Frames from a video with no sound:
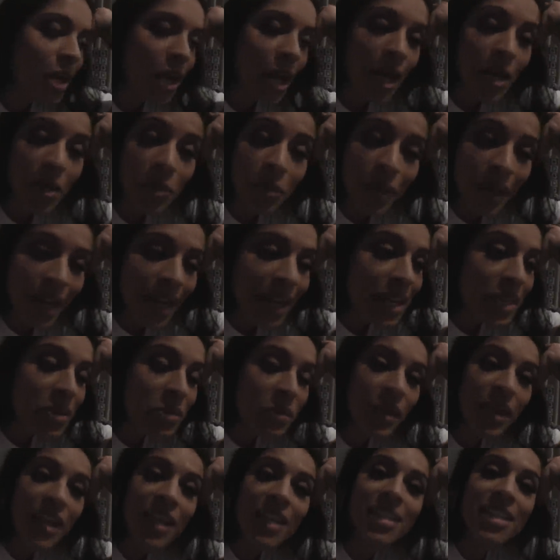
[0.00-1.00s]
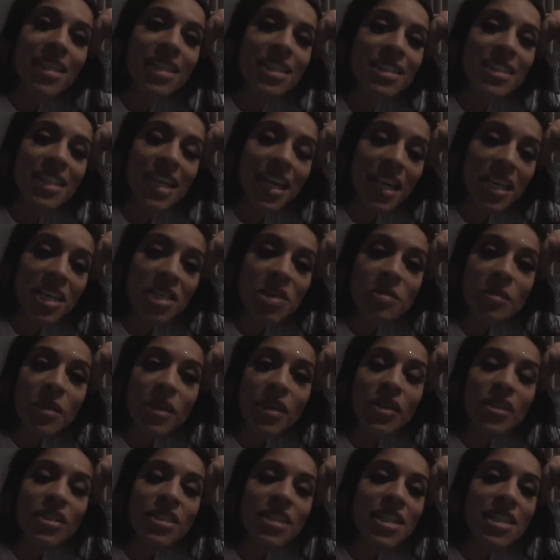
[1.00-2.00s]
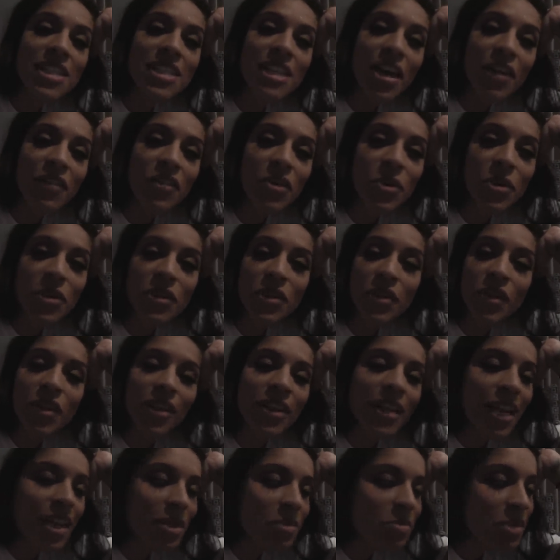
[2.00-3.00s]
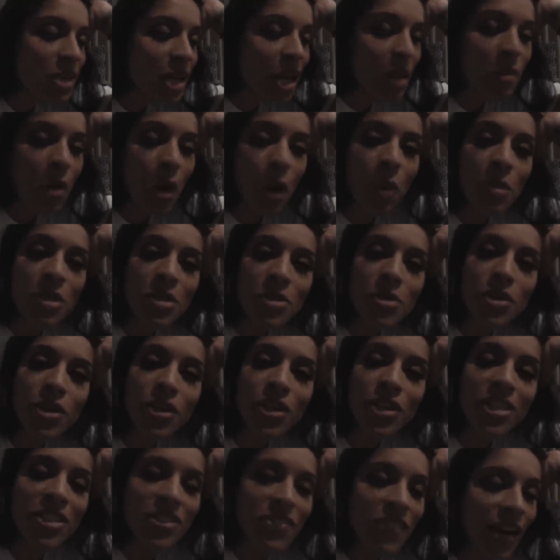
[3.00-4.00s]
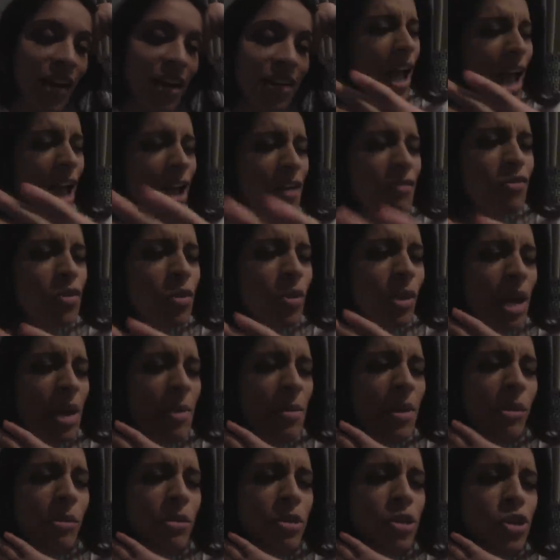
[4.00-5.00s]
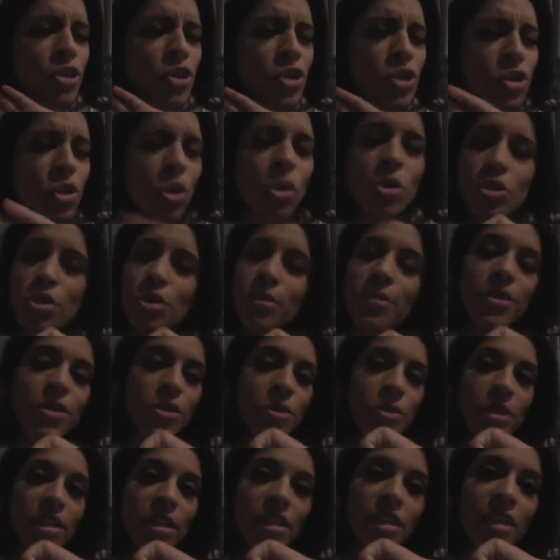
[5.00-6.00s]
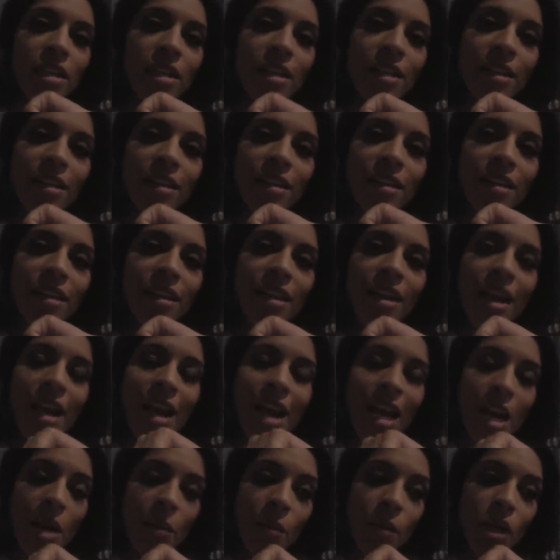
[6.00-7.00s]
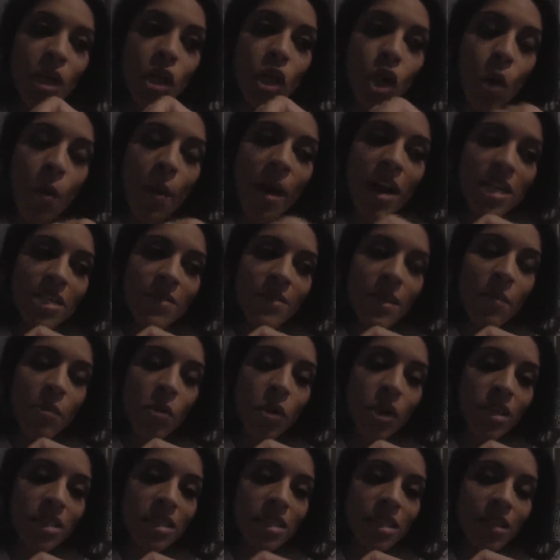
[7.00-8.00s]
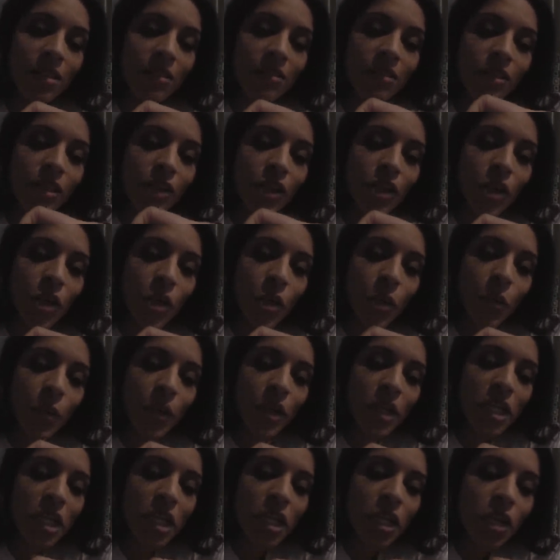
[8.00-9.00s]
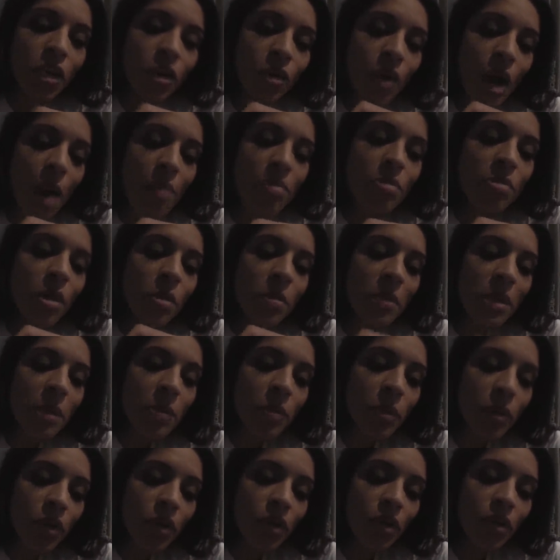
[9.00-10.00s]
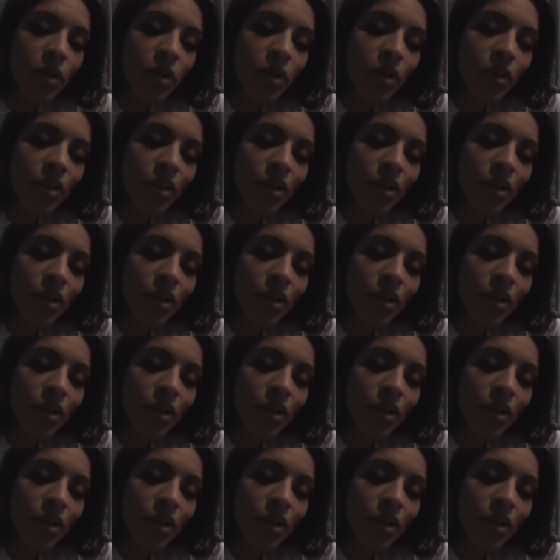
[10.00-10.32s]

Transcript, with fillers: and wait and wait until the day I get to meet her and take a selfie with her and like become homies with her. It's fine. Everyone I met was so super sweet. And I'm gonna go back to my point of when you hear crap about people,